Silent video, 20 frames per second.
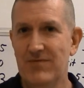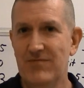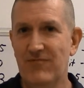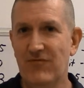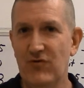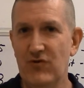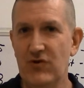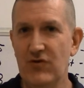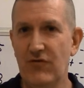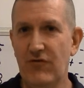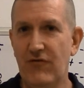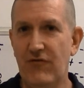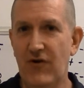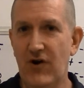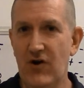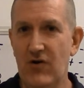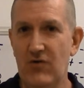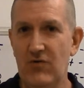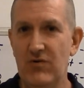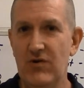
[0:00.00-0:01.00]
for your
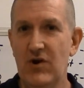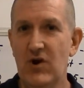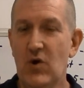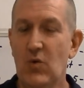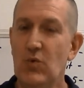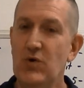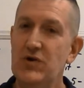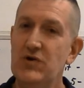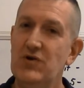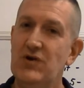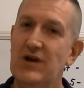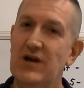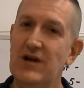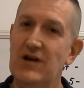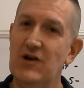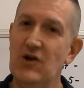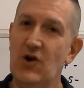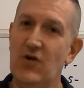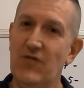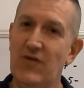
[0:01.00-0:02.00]
phone where you can get
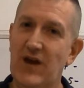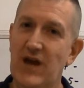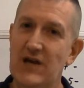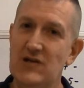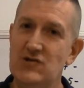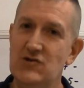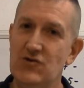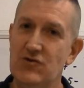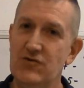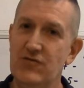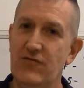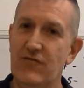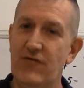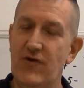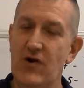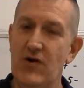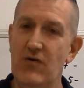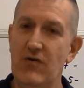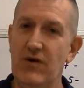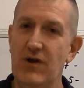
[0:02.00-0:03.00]
a notification on your
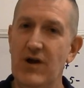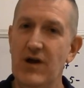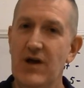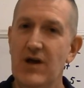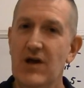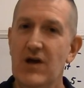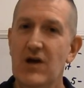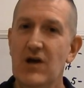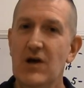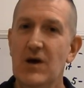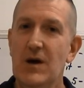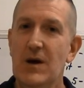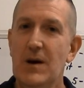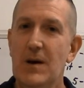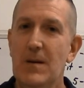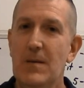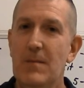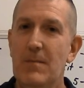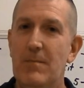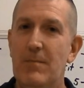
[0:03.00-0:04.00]
phone.
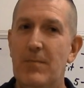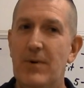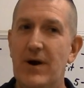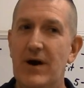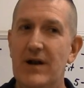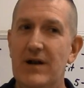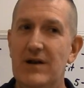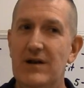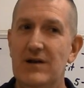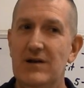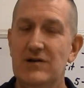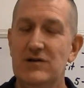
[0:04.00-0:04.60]
But